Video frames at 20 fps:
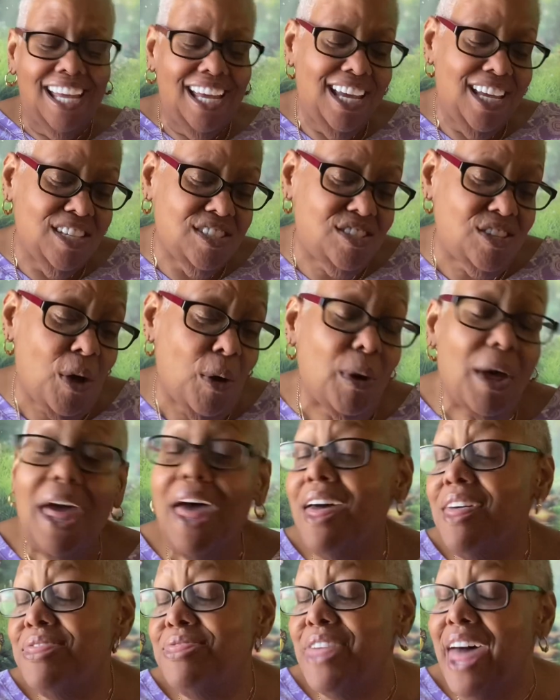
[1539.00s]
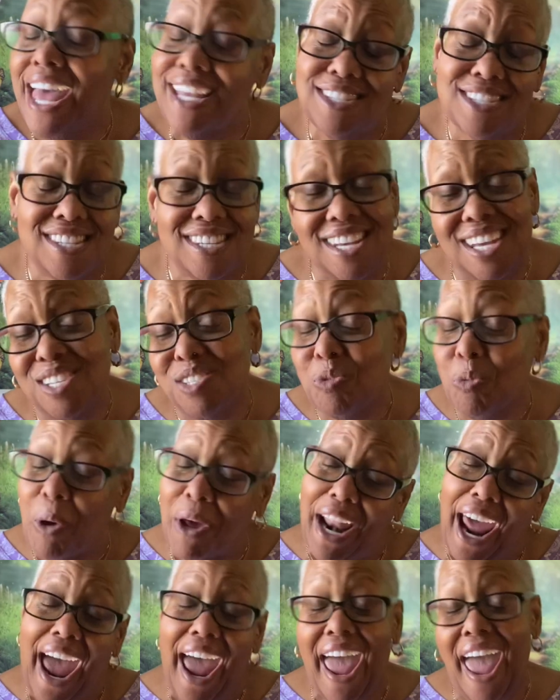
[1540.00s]
So that is what
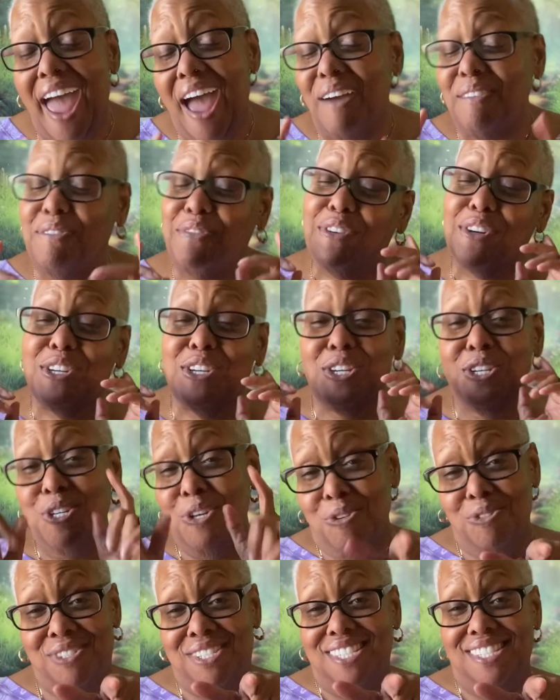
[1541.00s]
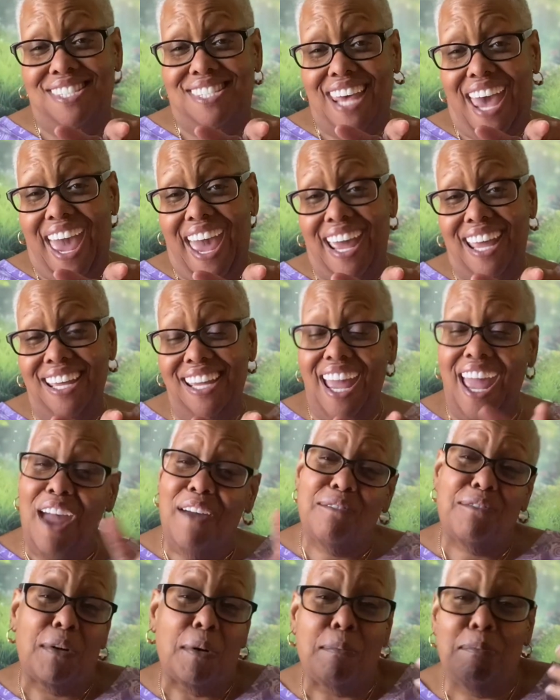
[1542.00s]
I have for you today
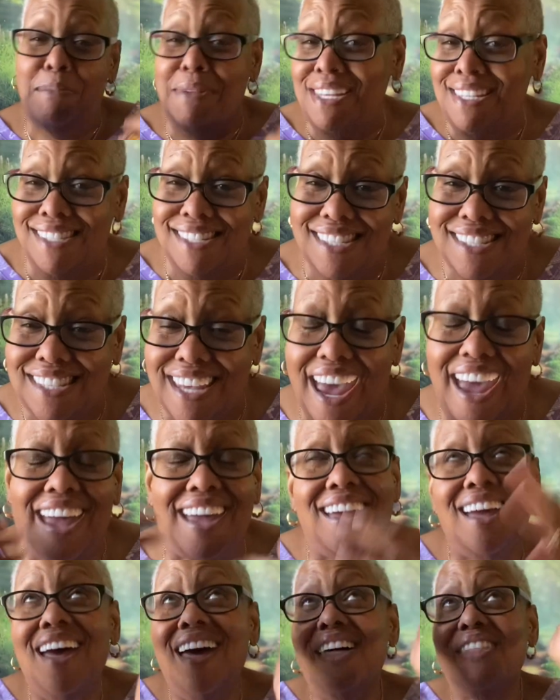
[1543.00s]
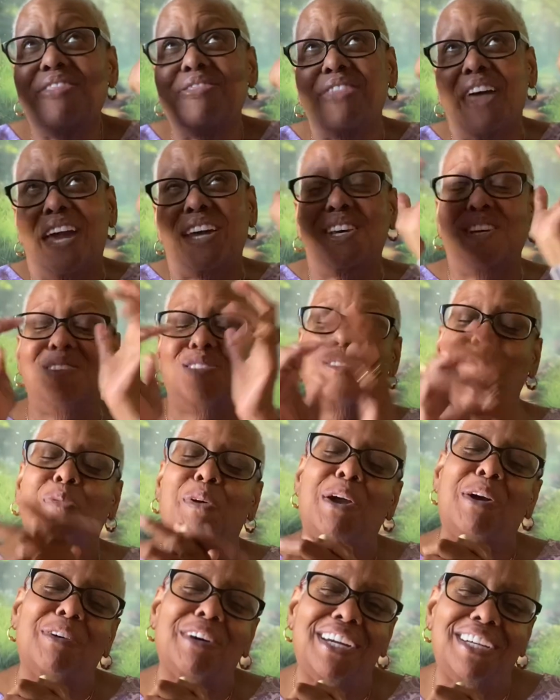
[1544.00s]
and for me today. Thank you,
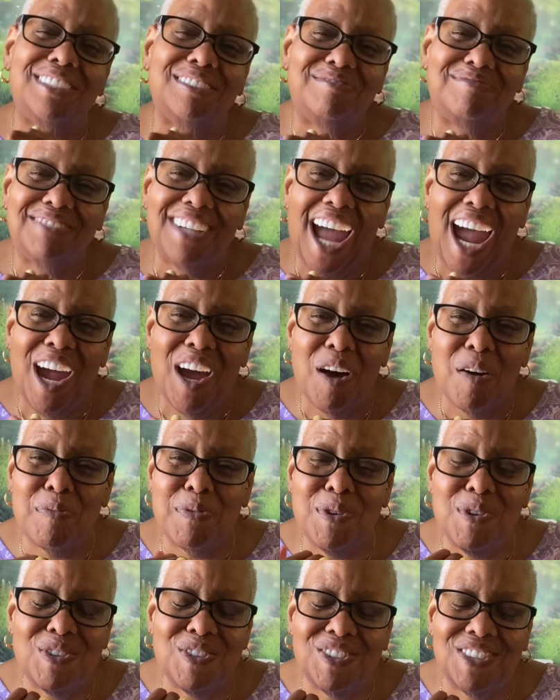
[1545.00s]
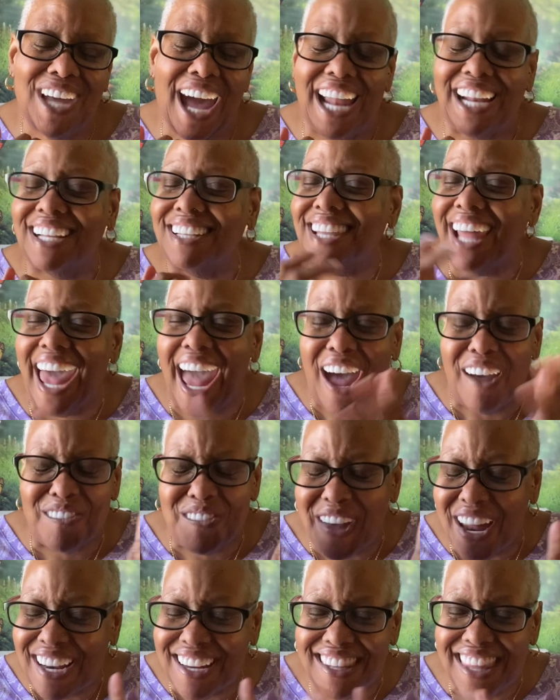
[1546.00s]
Spirit. I hope you got a laugh
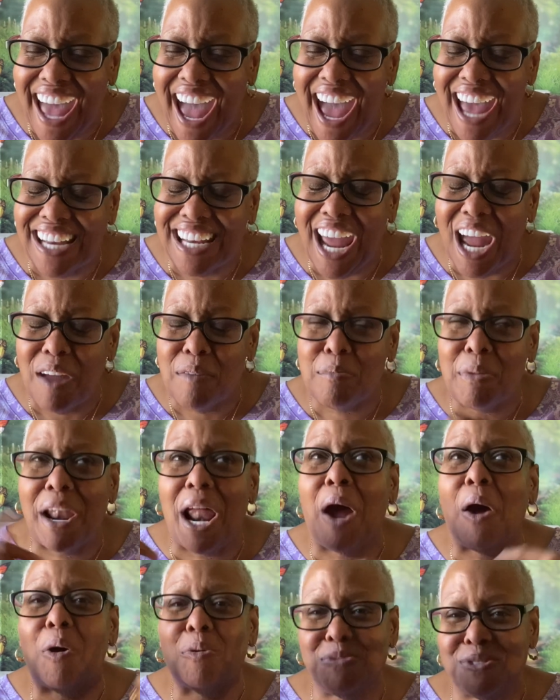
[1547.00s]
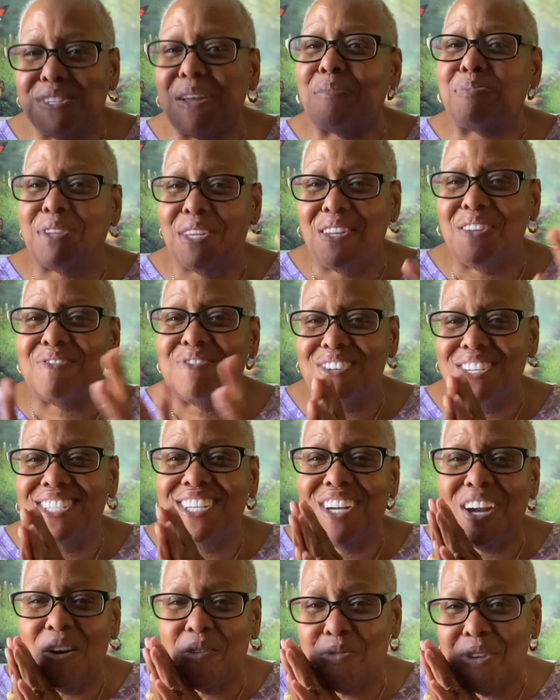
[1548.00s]
out of that. But I hope something,
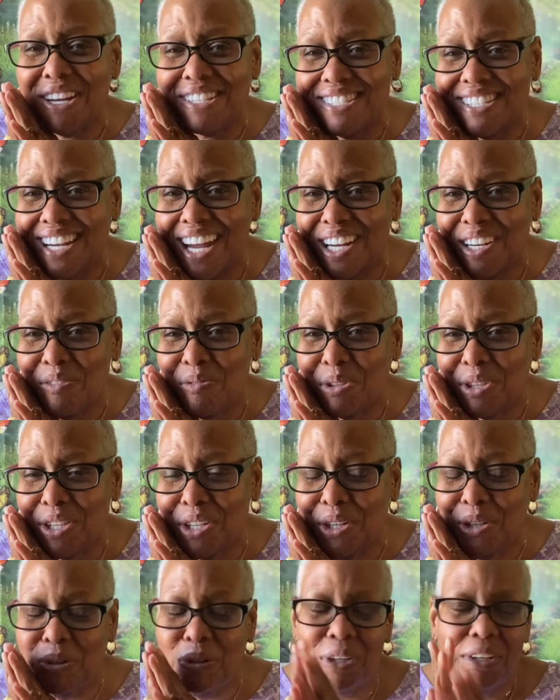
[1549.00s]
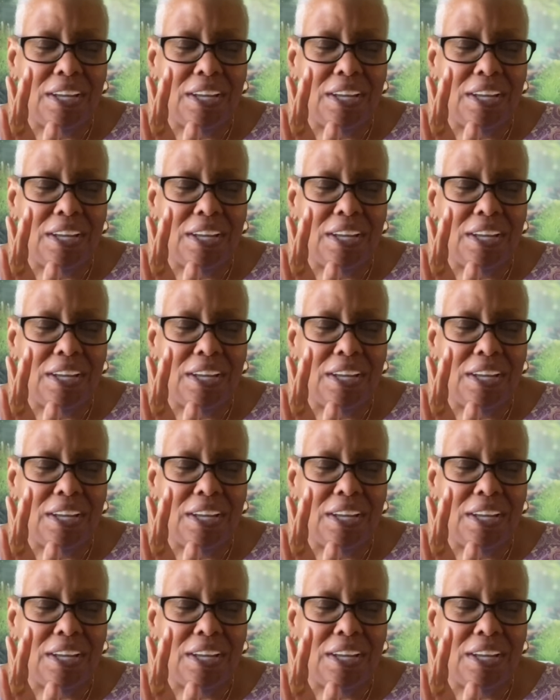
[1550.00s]
resonated with you.